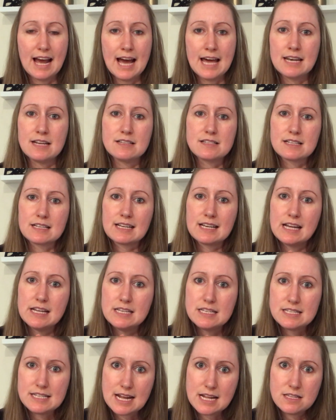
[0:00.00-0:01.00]
and it's a
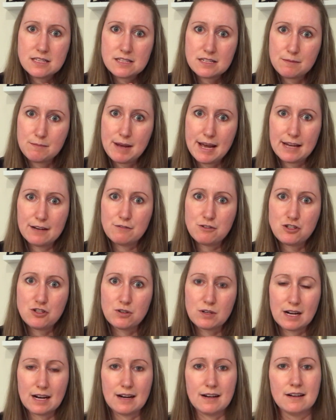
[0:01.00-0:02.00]
condensed amount of
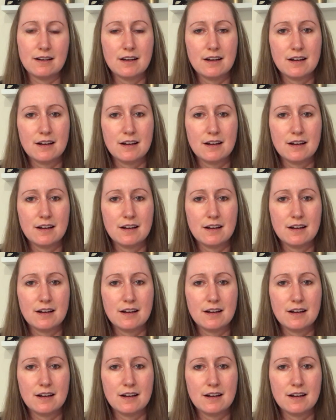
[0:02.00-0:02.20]
sugar.